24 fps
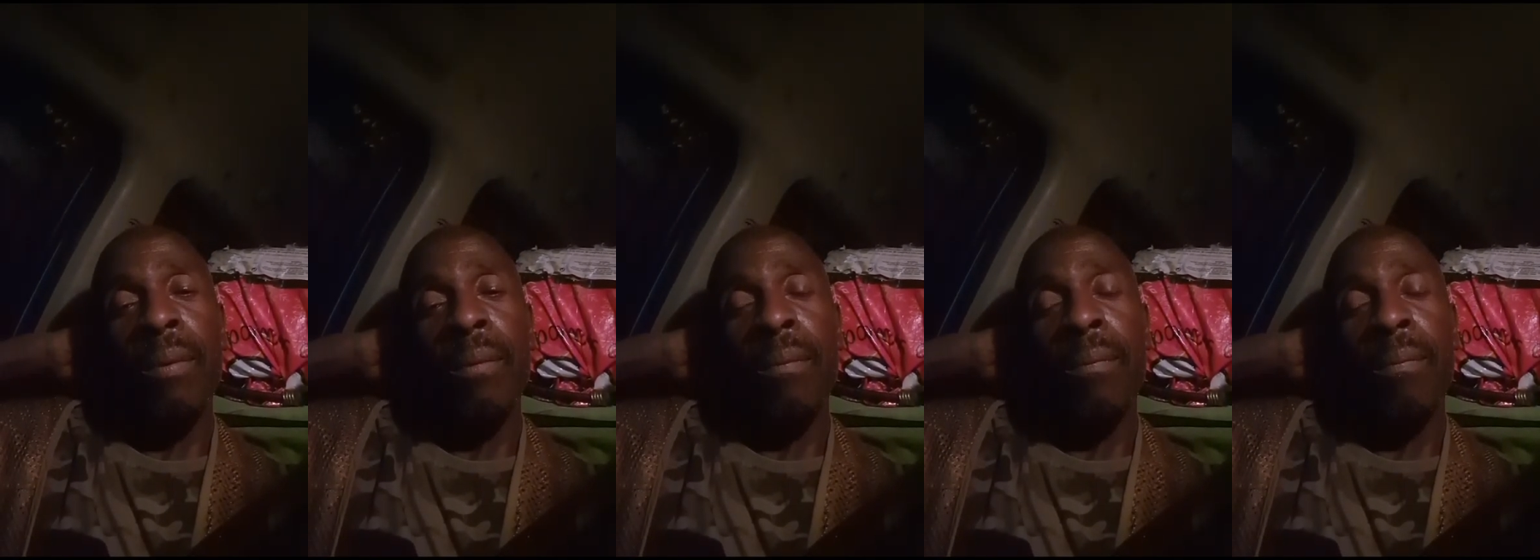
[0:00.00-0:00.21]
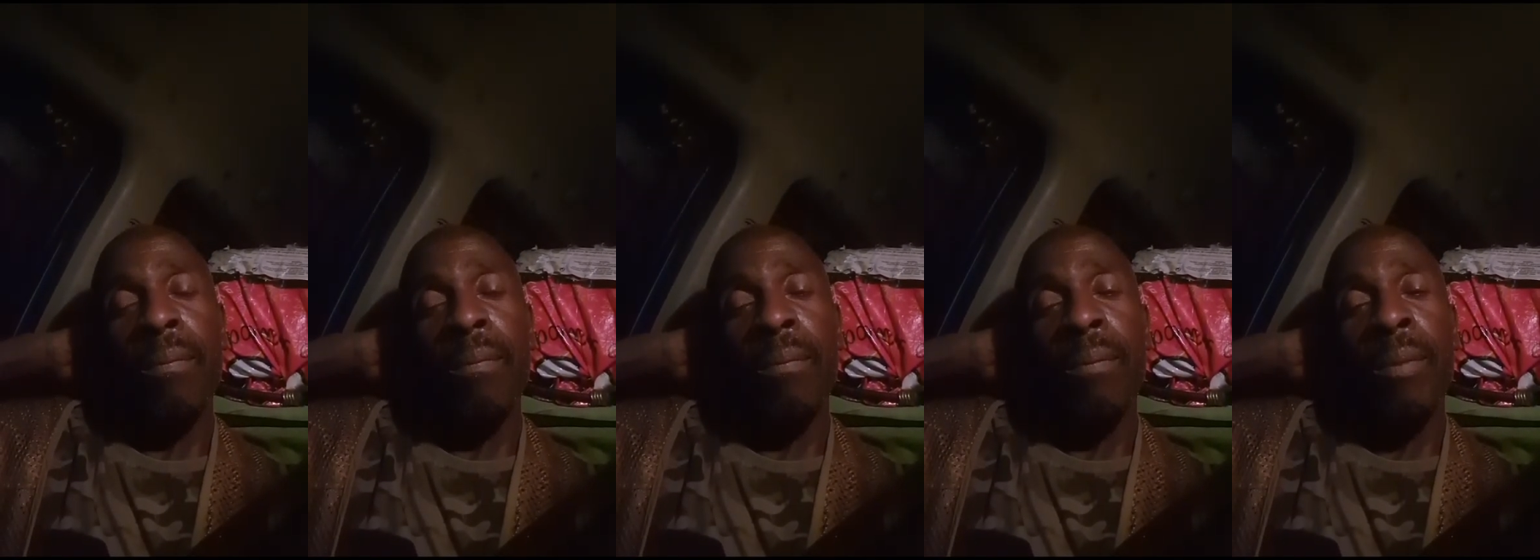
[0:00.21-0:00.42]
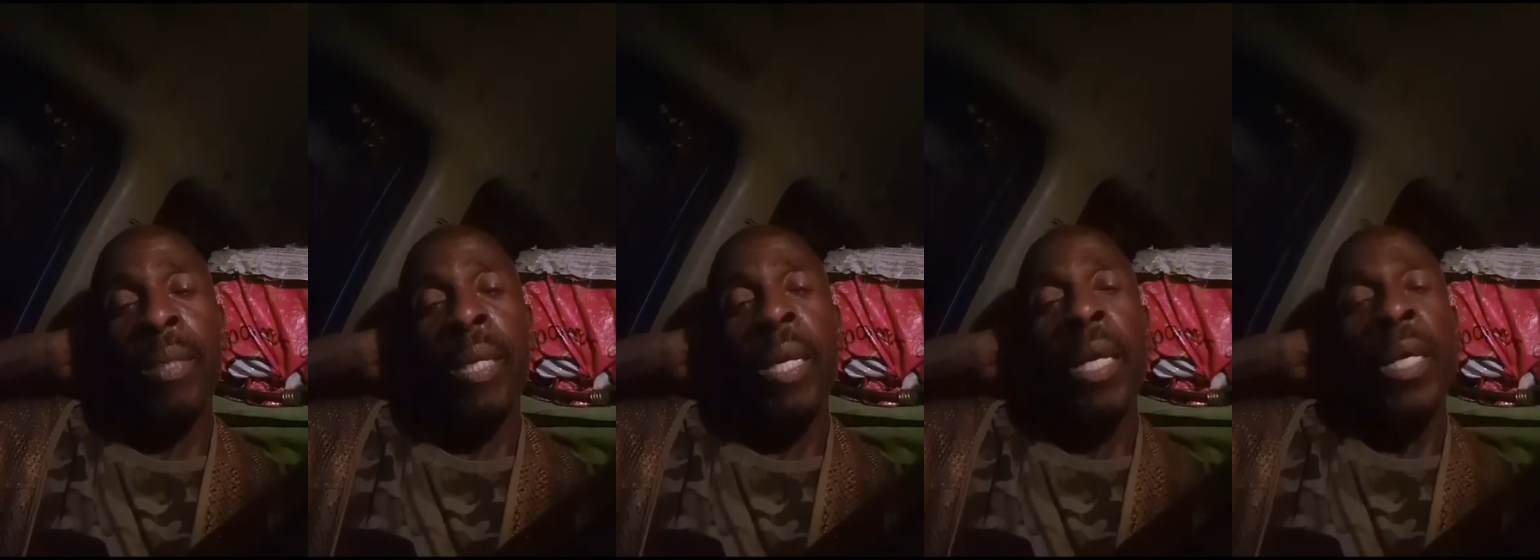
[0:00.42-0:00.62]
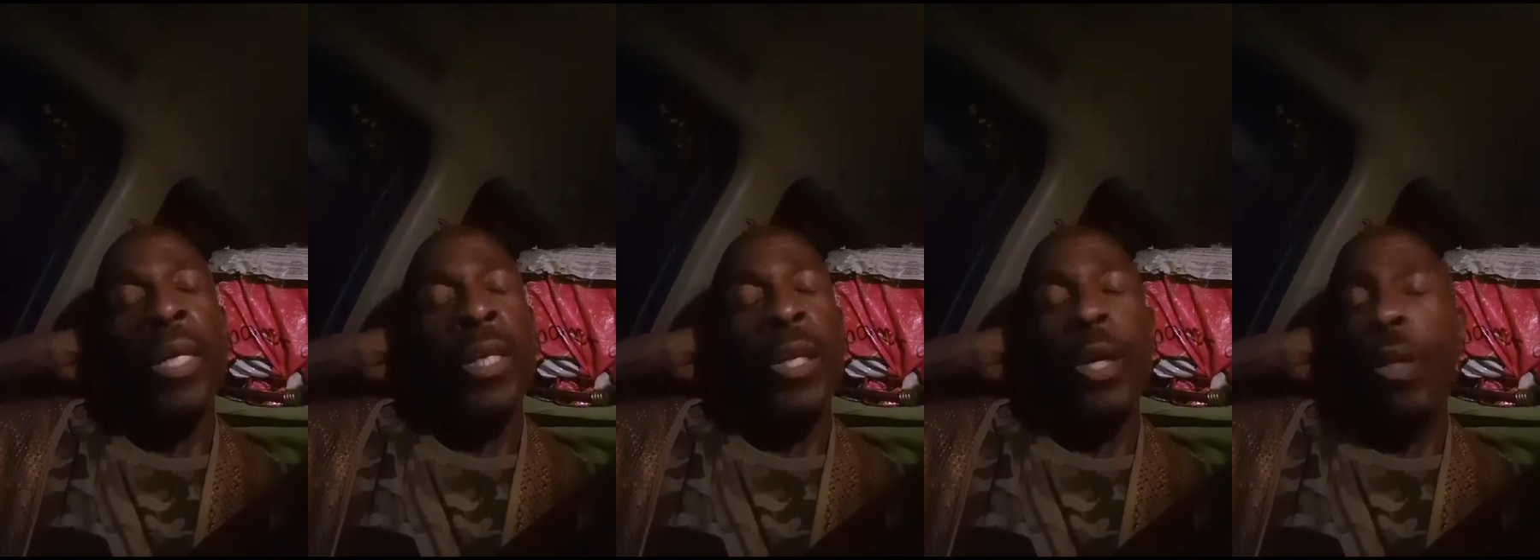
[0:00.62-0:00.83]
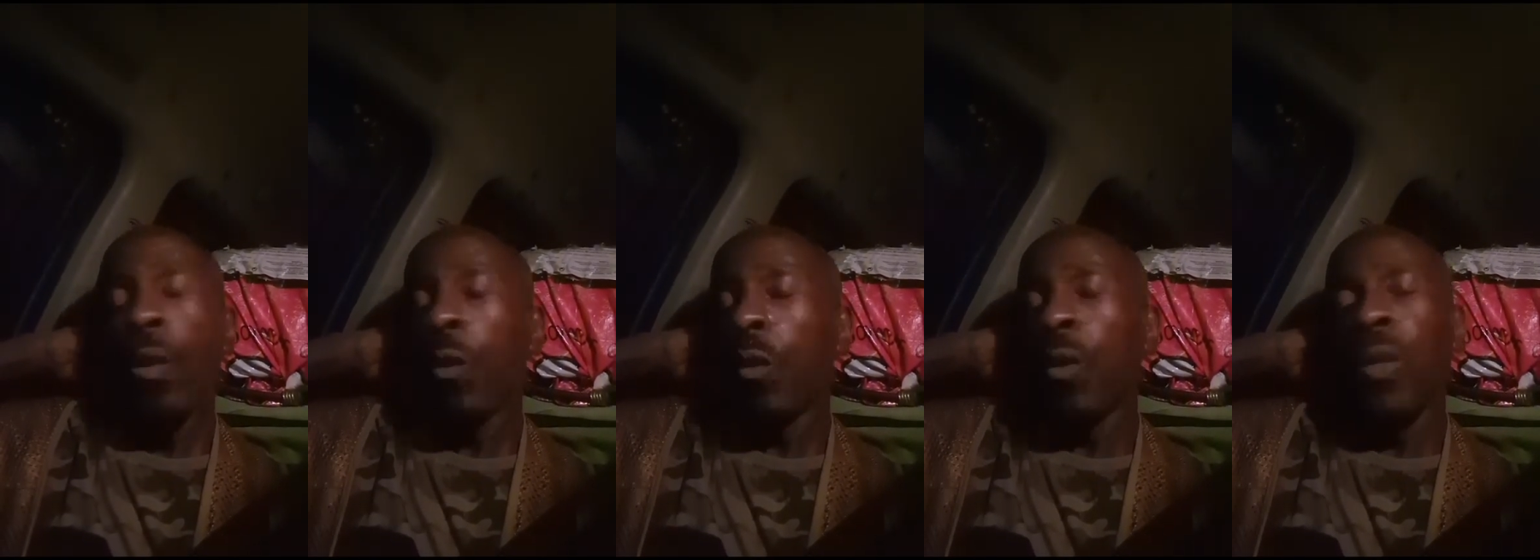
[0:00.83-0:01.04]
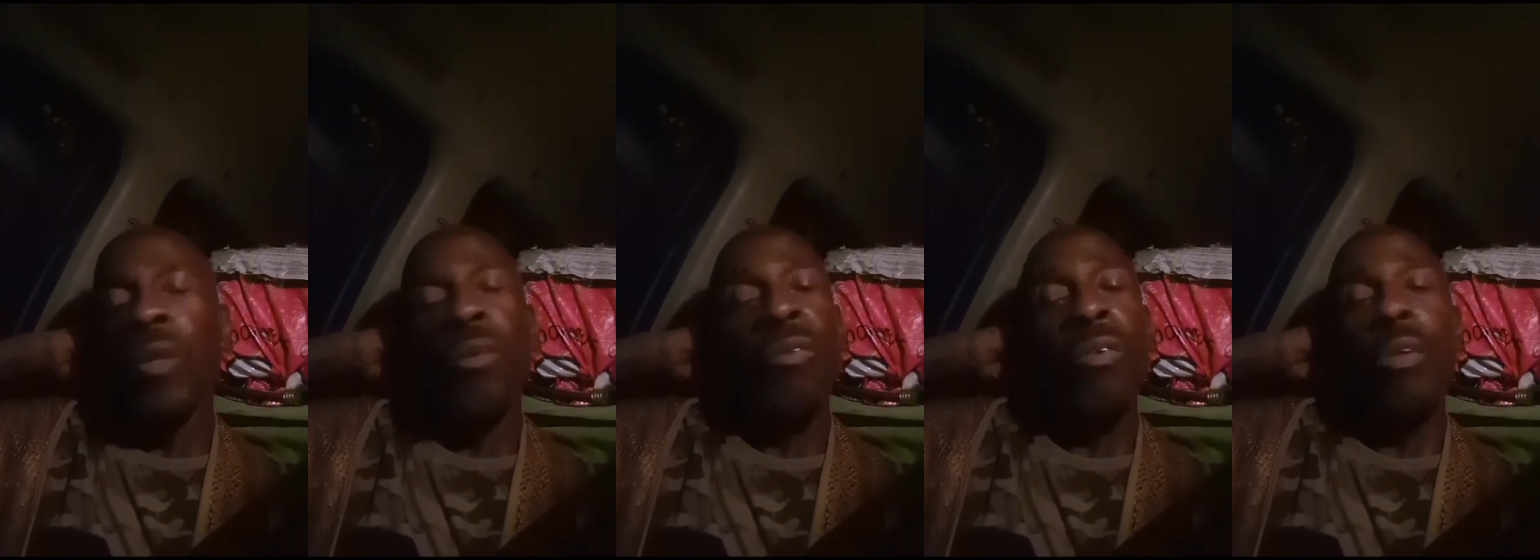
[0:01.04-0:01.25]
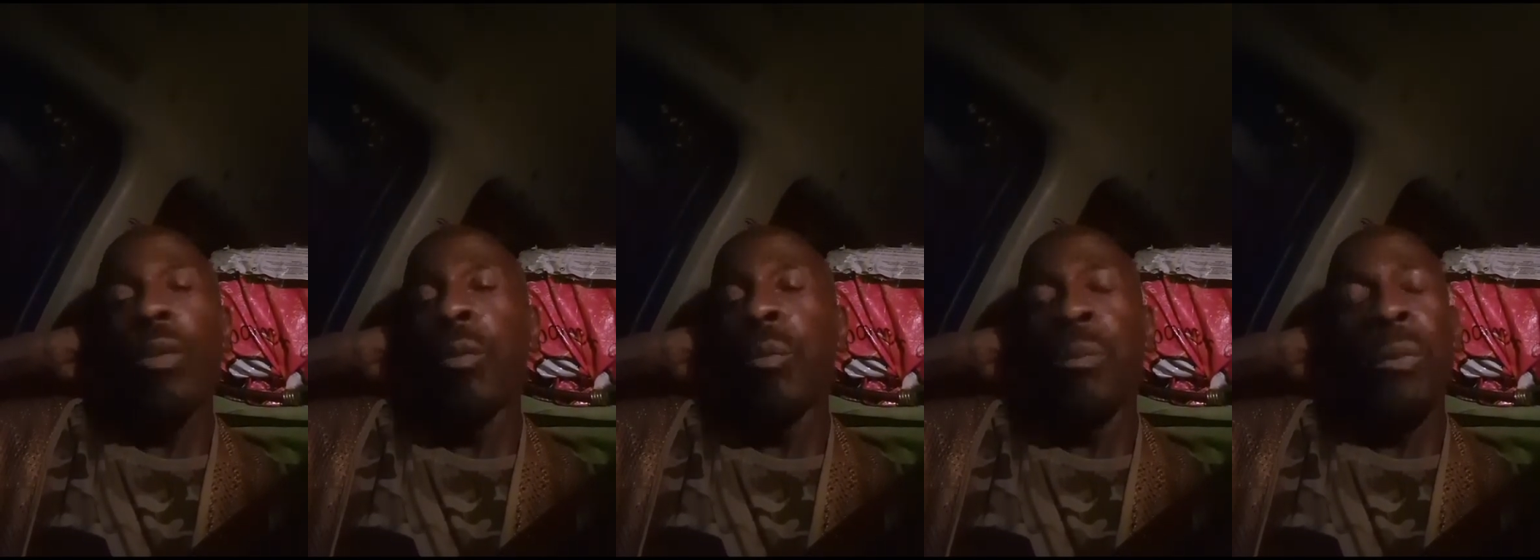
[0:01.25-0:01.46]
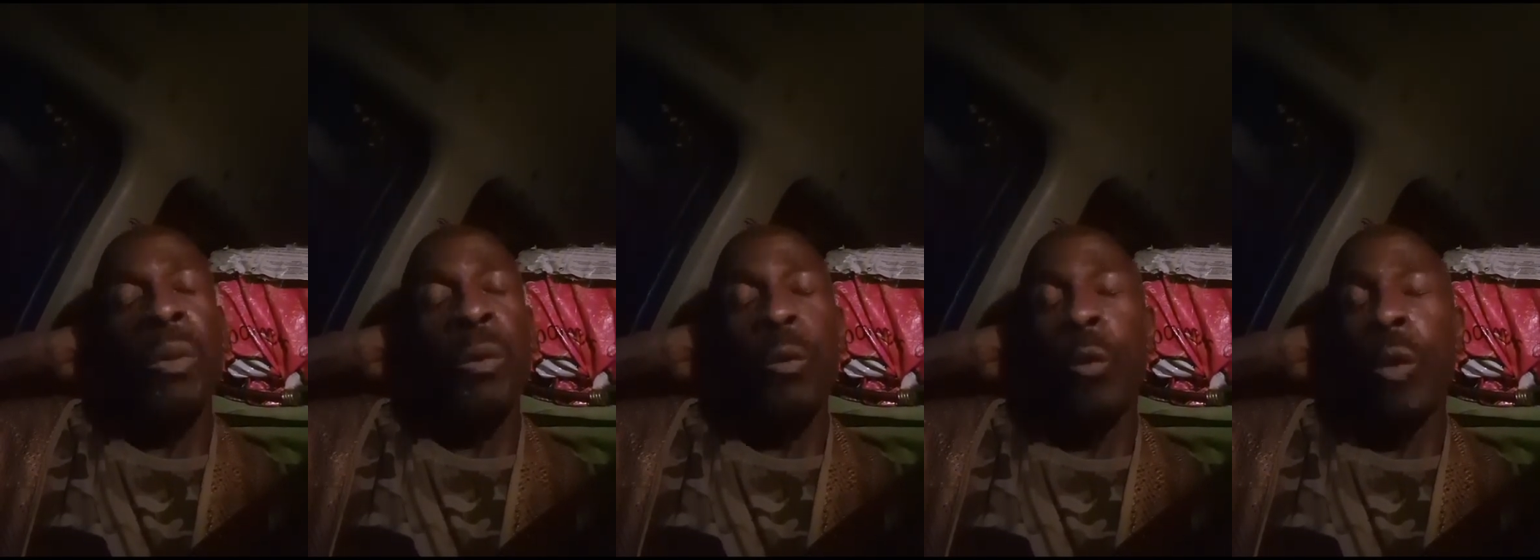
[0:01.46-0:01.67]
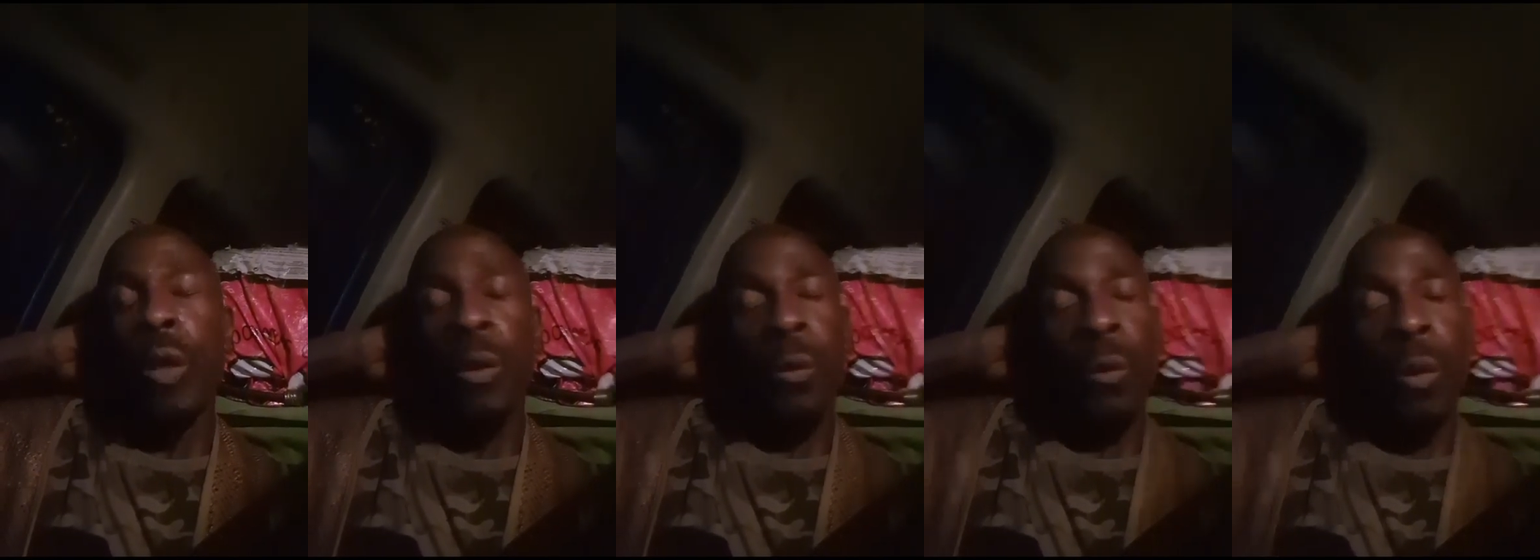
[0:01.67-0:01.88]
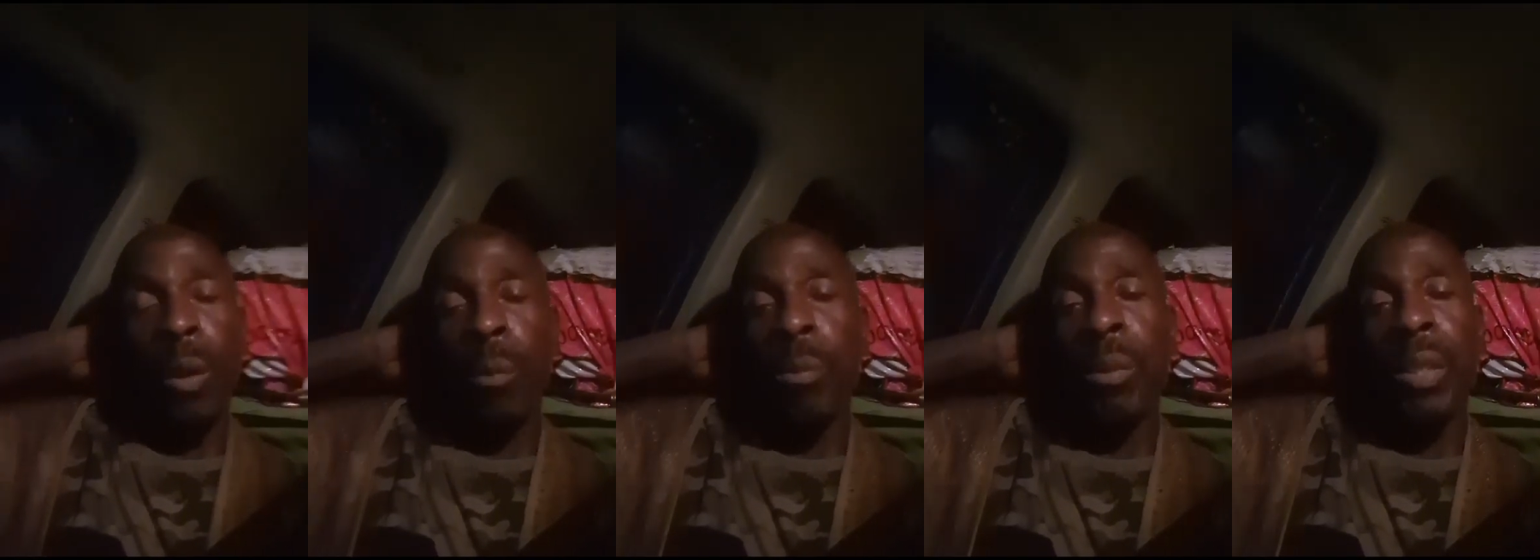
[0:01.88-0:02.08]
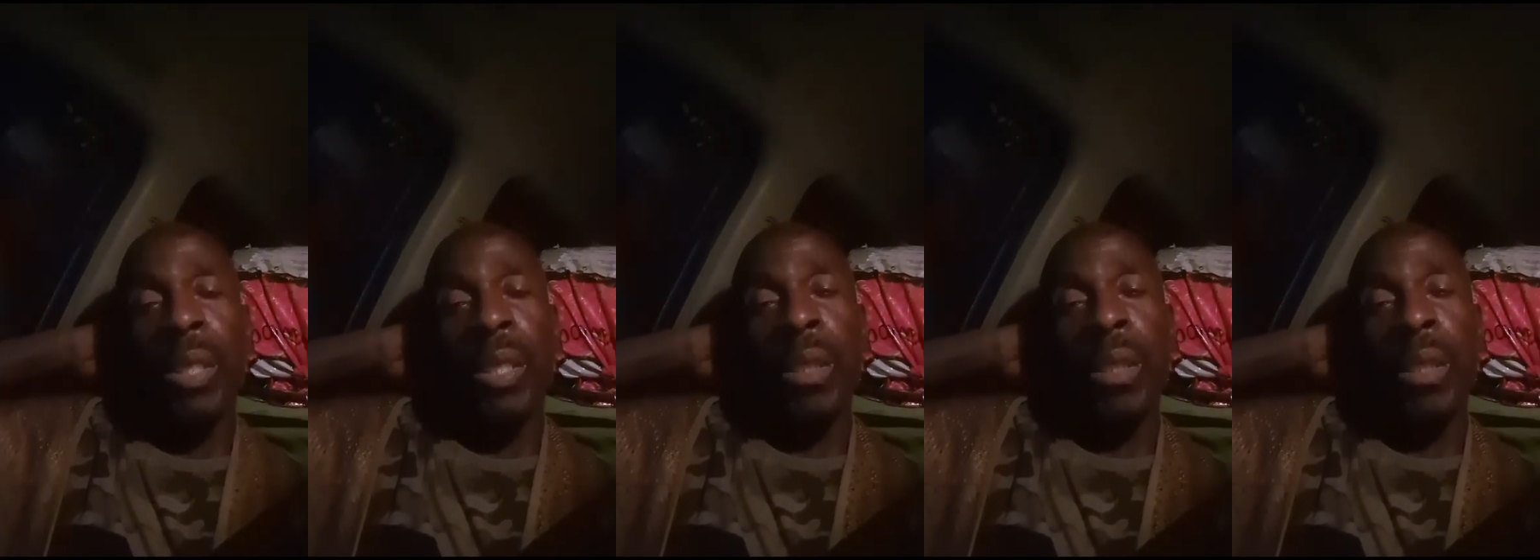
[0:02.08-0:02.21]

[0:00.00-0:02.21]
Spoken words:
Don't grieve with me when me